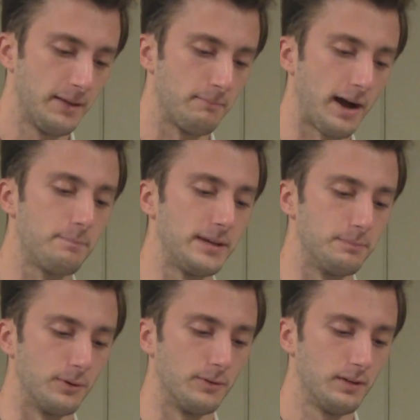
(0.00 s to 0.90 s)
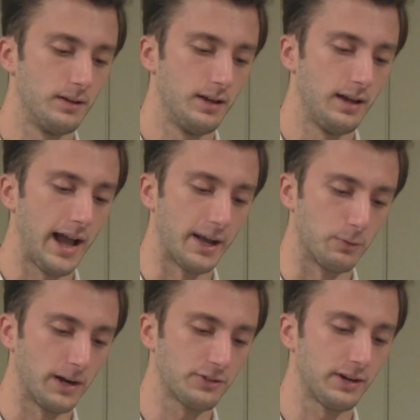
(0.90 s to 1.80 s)
My people. At a
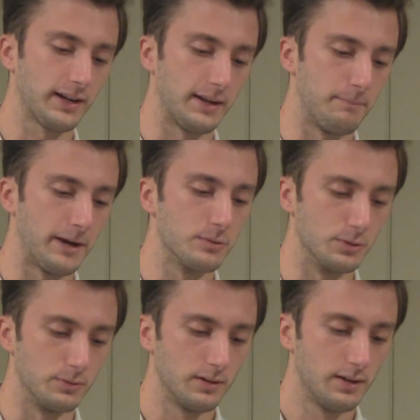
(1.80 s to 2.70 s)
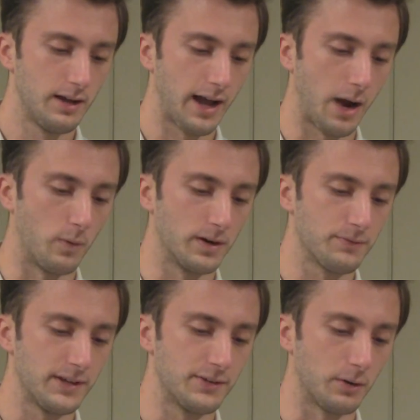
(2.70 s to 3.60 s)
restaurant in Beirut, I wonder
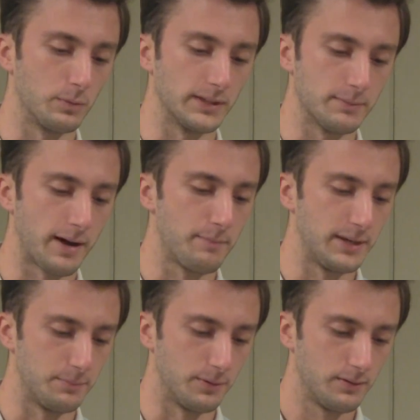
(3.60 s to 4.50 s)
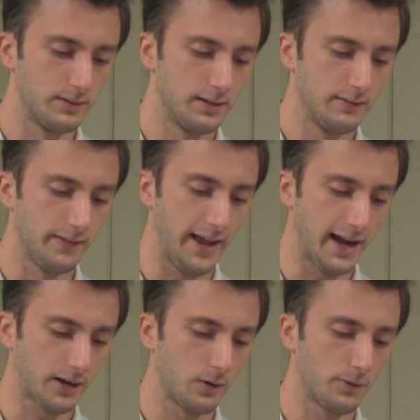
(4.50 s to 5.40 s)
if these are really my people. They
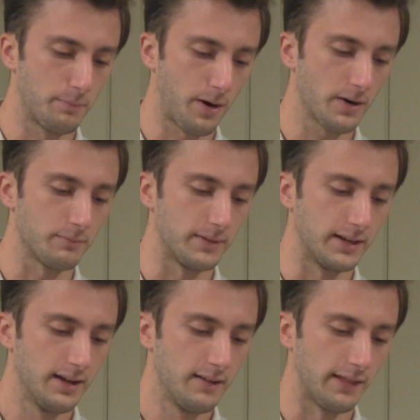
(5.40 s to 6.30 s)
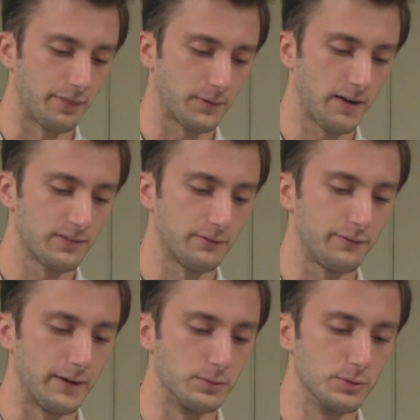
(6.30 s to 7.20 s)
echo the part of me that thrives on
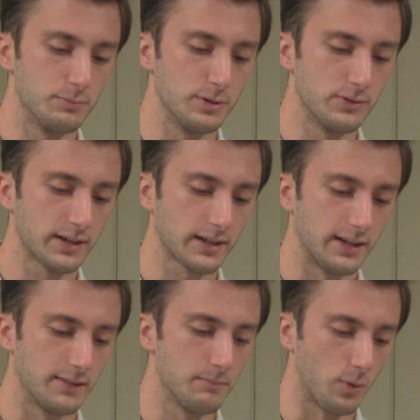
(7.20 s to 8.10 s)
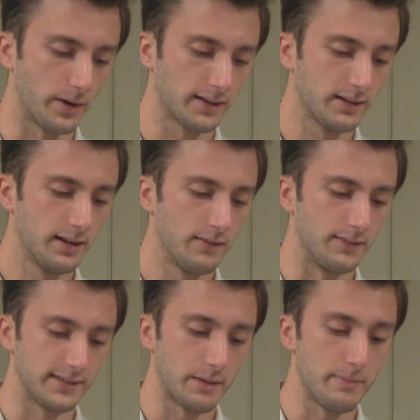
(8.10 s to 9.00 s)
Fairuz music in the morning,
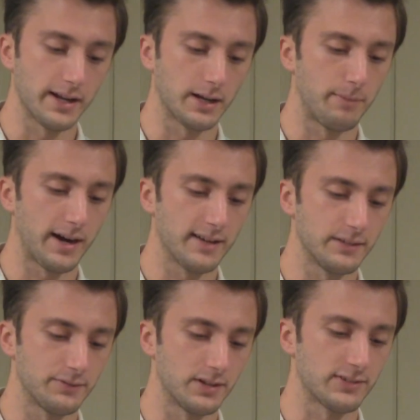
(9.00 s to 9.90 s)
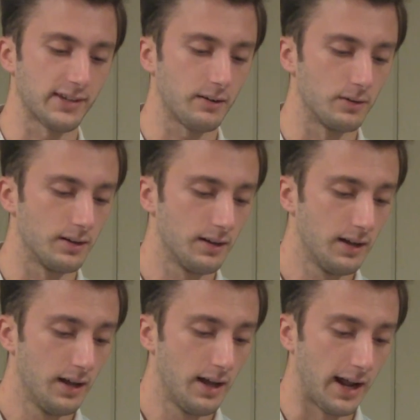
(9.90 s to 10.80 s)
the 10-minute goodbyes after a sahra,
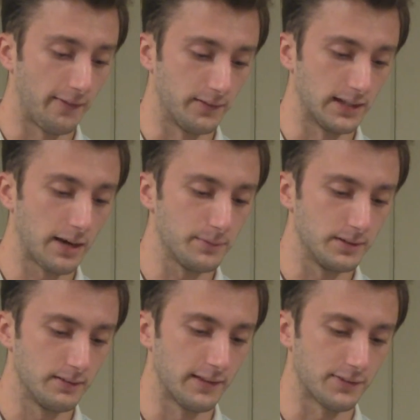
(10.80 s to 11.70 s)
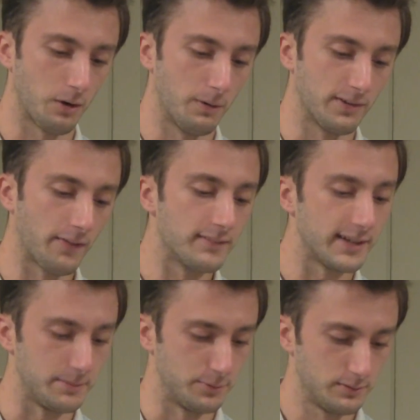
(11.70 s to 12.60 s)
and the labna that's always on the
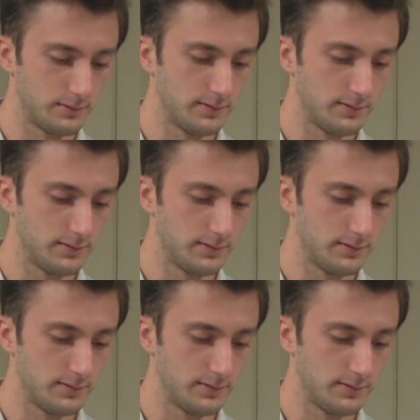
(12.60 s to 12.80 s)
table.